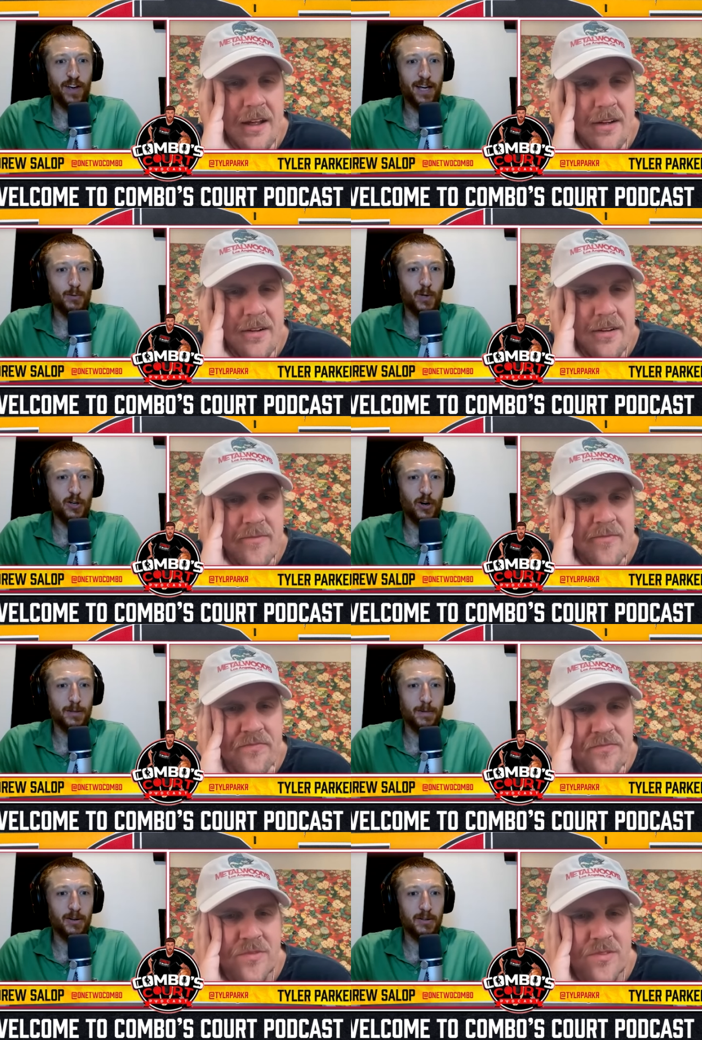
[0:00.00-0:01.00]
Speaker 1: fit. We
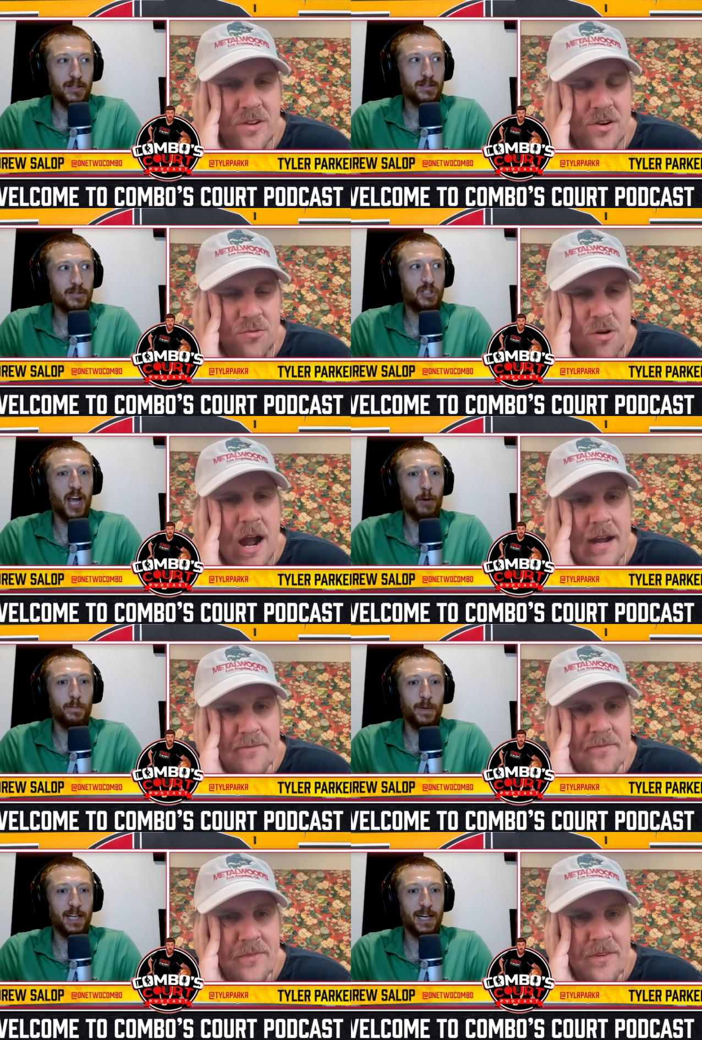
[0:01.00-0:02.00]
talked about Chet right.
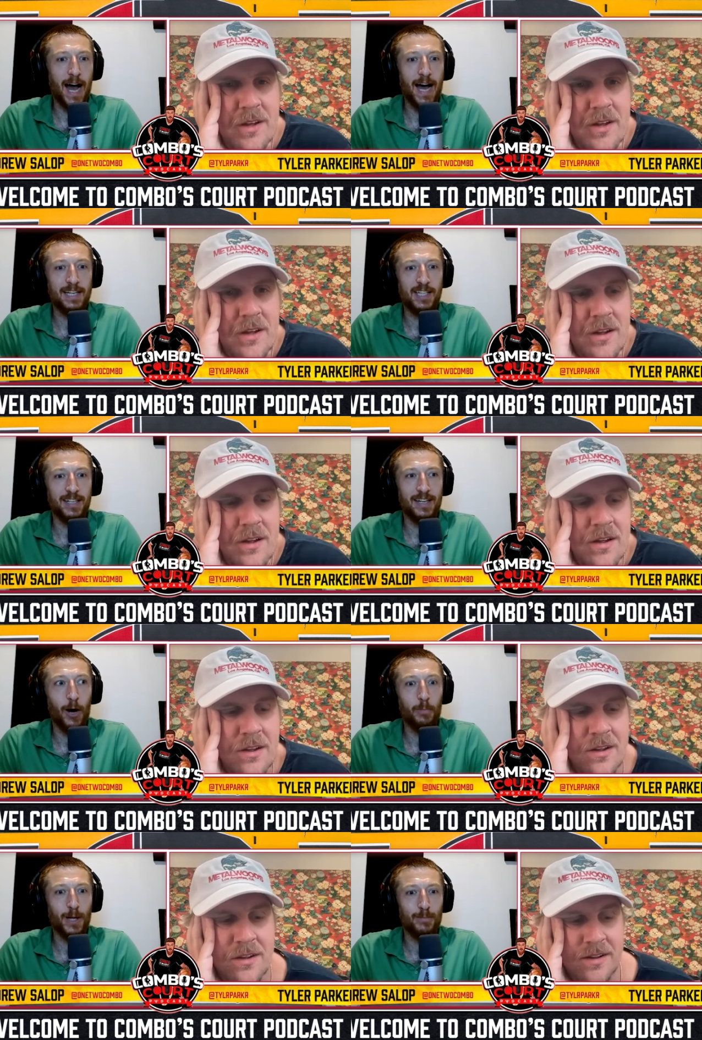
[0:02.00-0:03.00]
would be the guy to
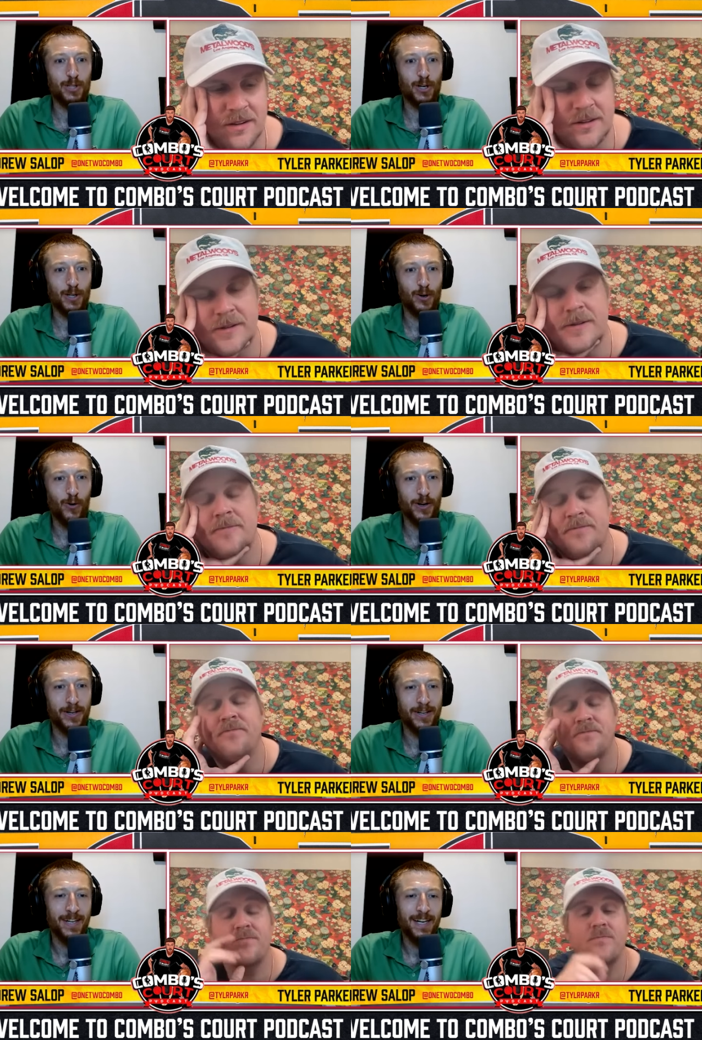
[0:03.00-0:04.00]
help them turn the
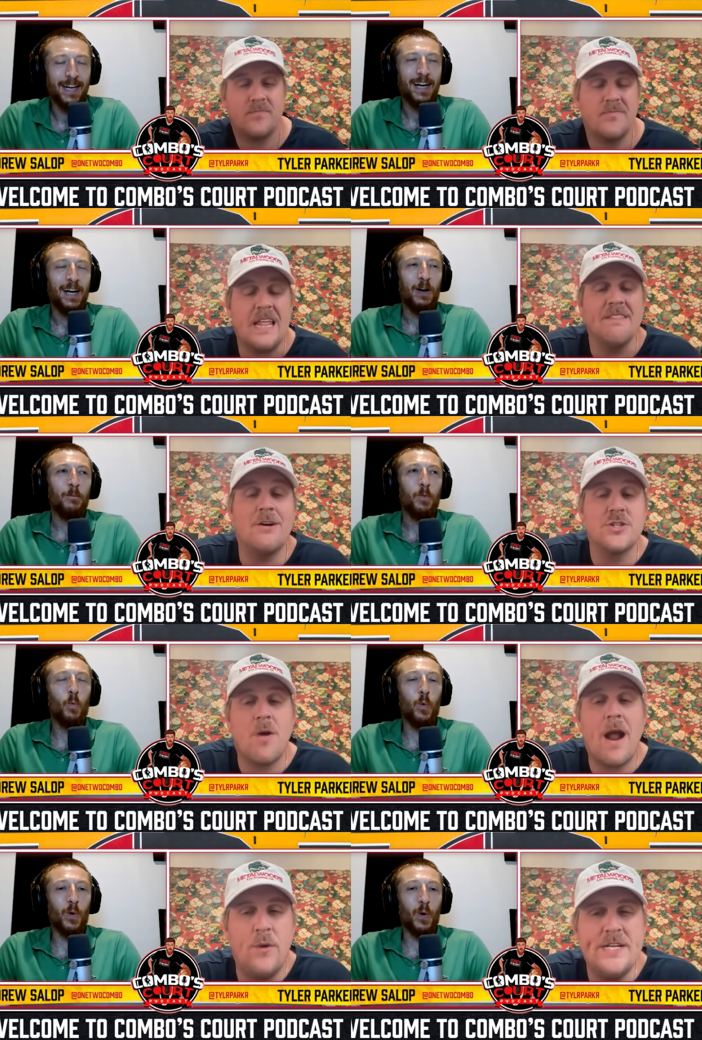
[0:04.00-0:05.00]
corner. That was
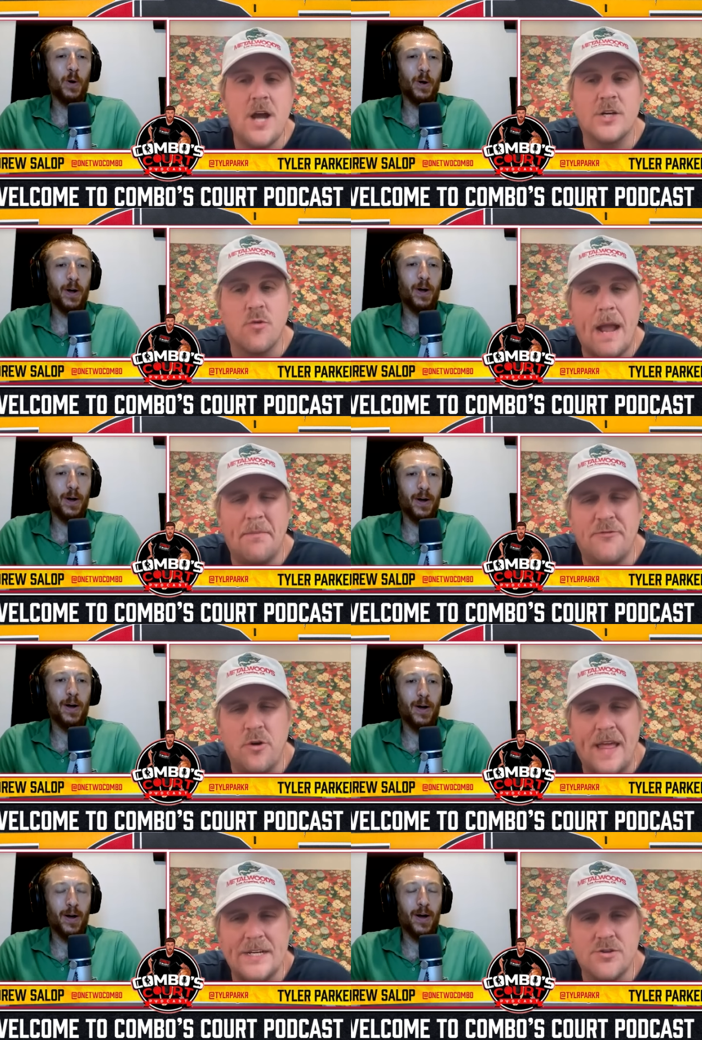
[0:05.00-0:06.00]
right. We talked right
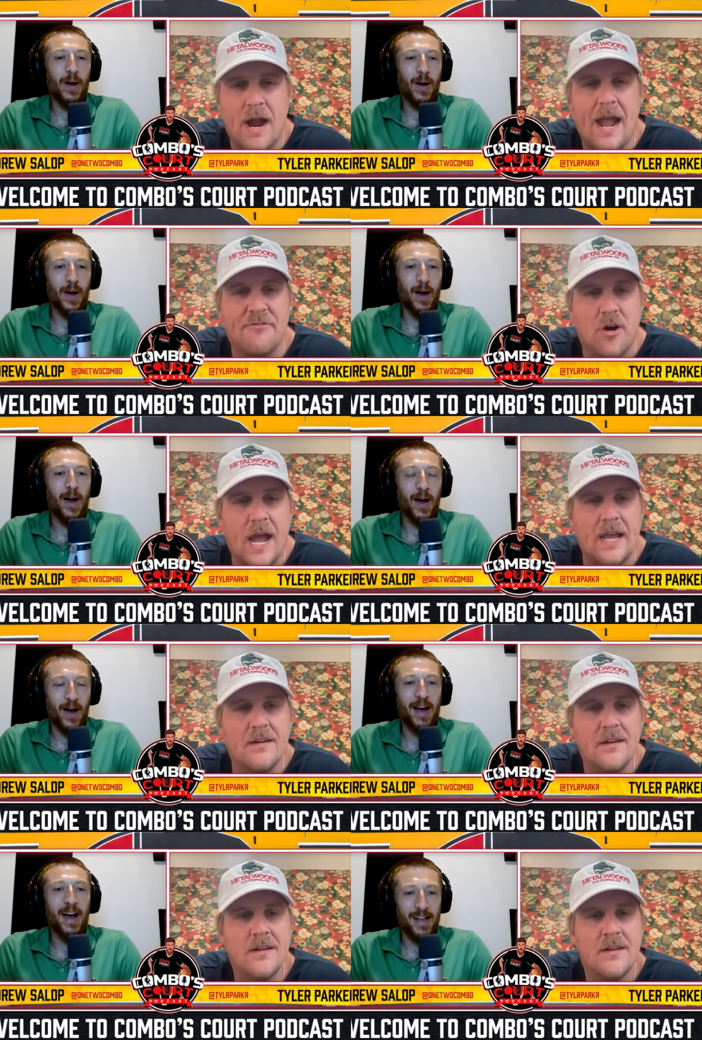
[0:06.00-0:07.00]
before that
Speaker 2: draft, right?
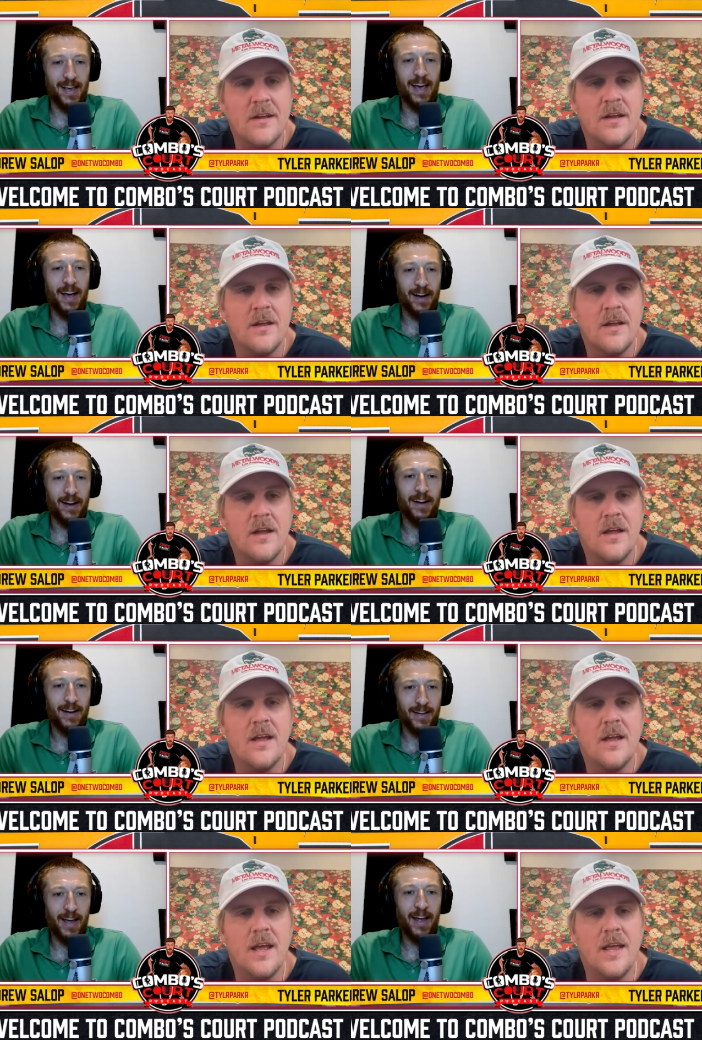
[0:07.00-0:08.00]
Speaker 1: Yeah.
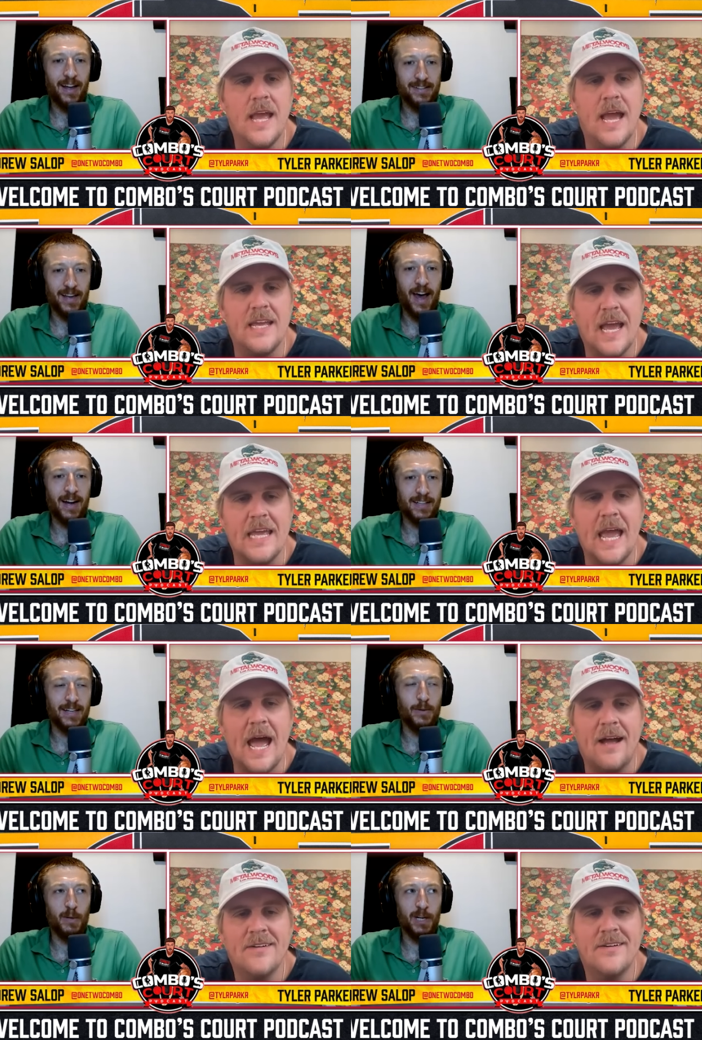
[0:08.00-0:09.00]
Yeah, yeah exactly.
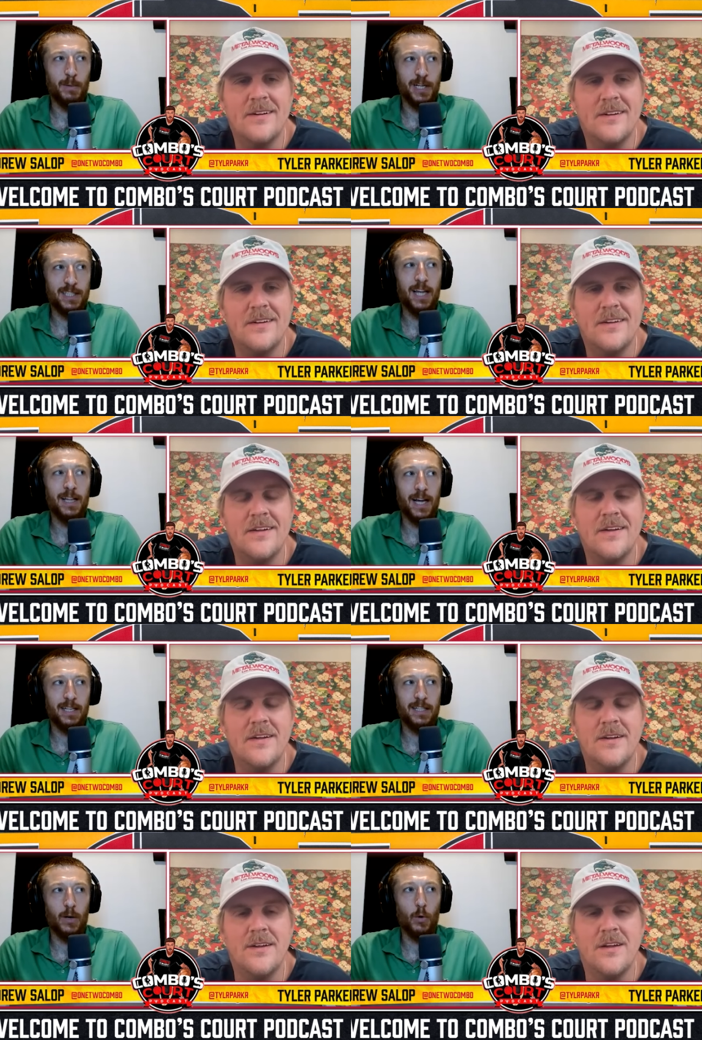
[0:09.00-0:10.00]
Yeah, yeah. We, we we said
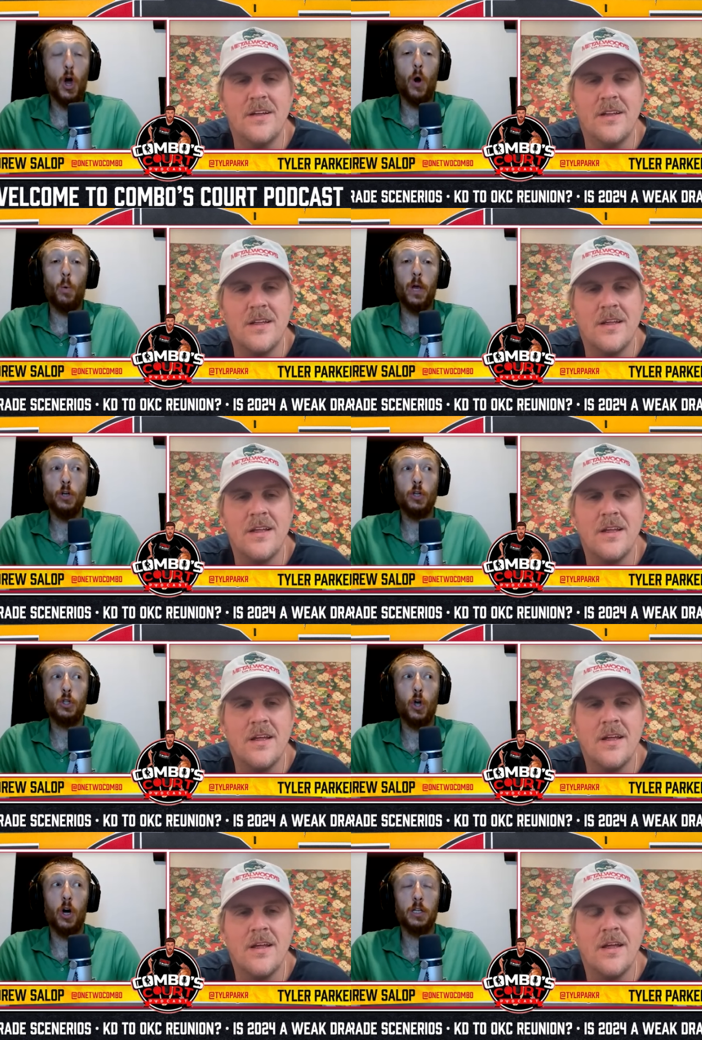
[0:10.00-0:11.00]
like no, we also
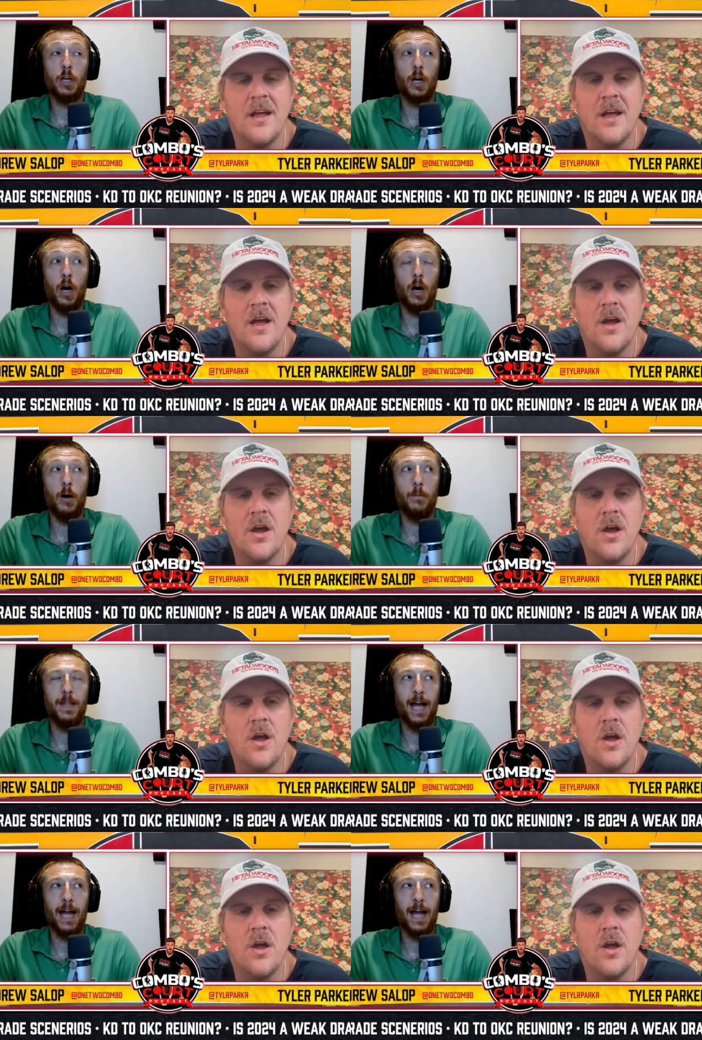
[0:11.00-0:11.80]
talked um